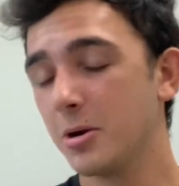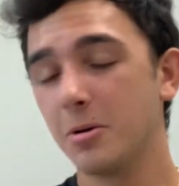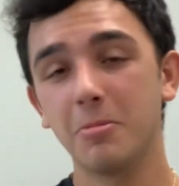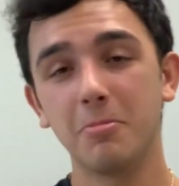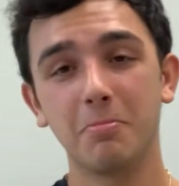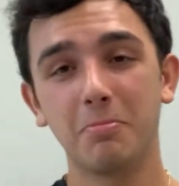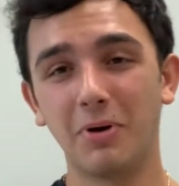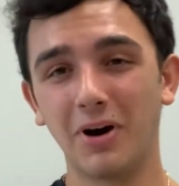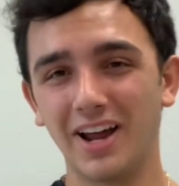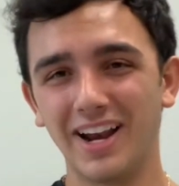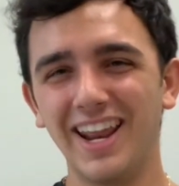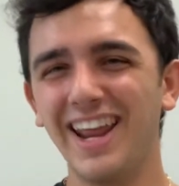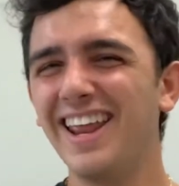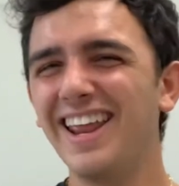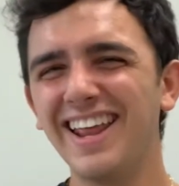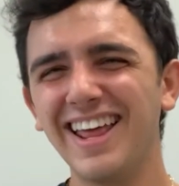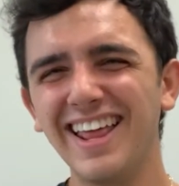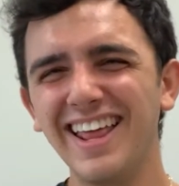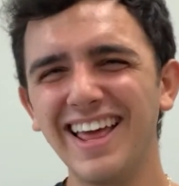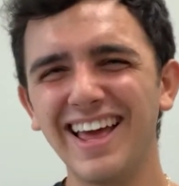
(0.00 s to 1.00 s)
But
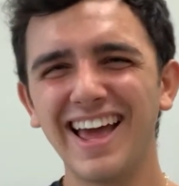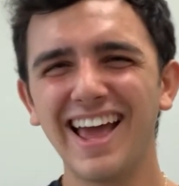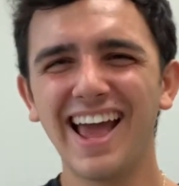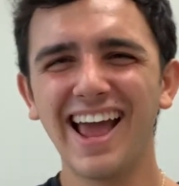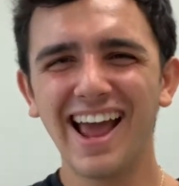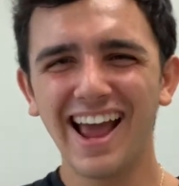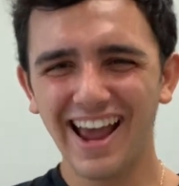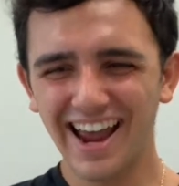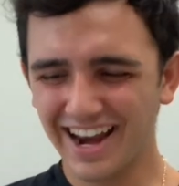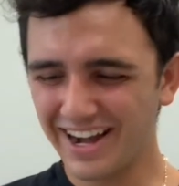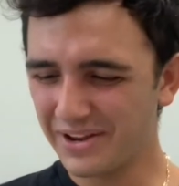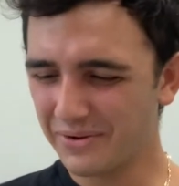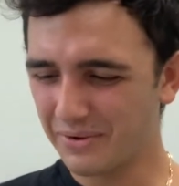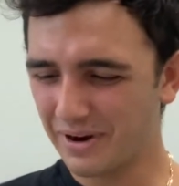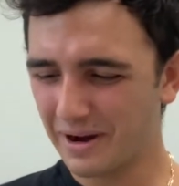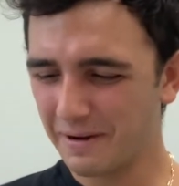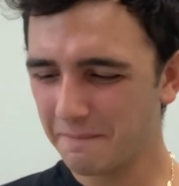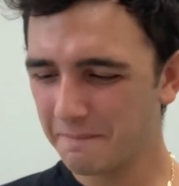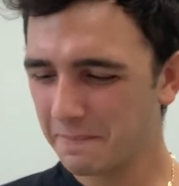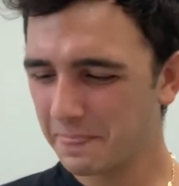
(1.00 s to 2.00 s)

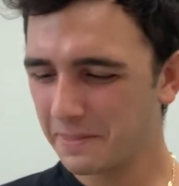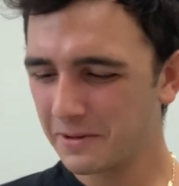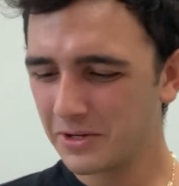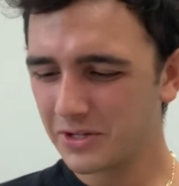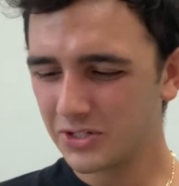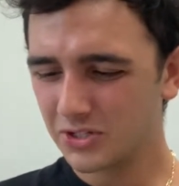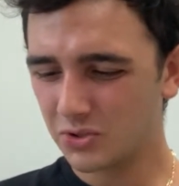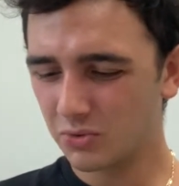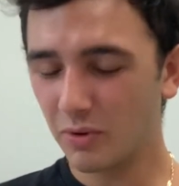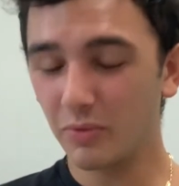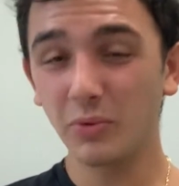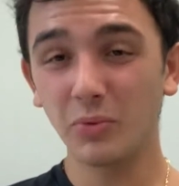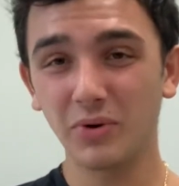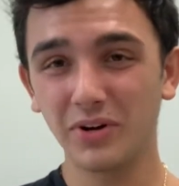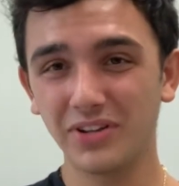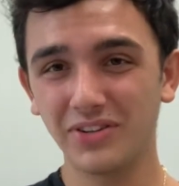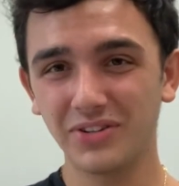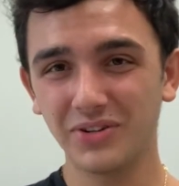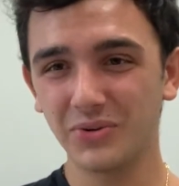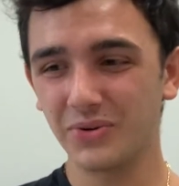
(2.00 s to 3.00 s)
anyway, so what we want
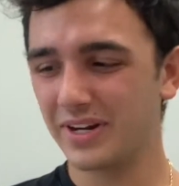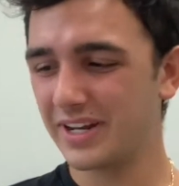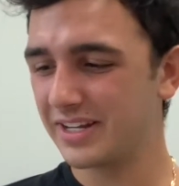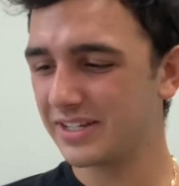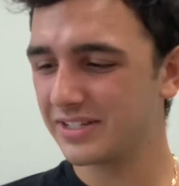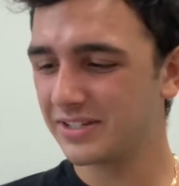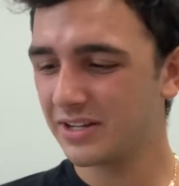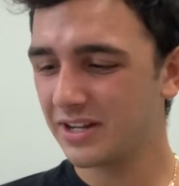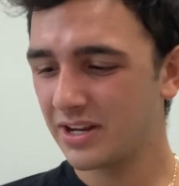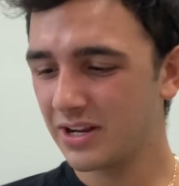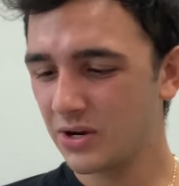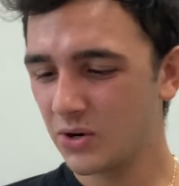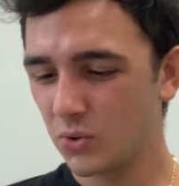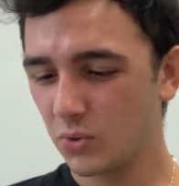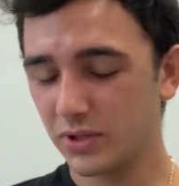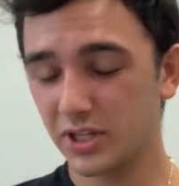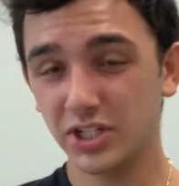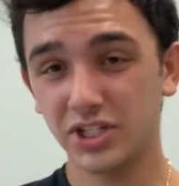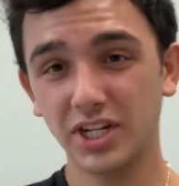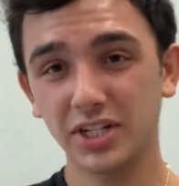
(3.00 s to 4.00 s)
to do is,
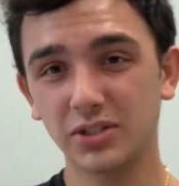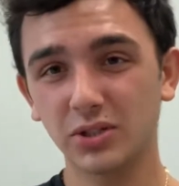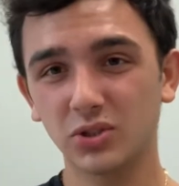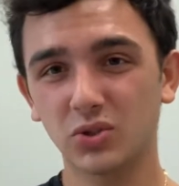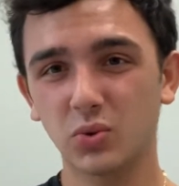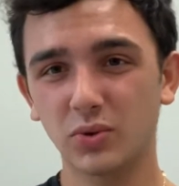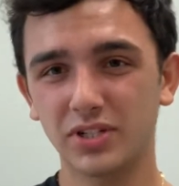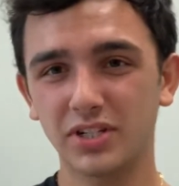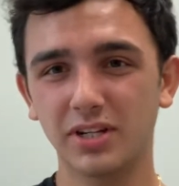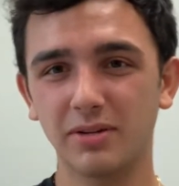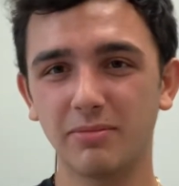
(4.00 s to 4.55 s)
with a gentle twisting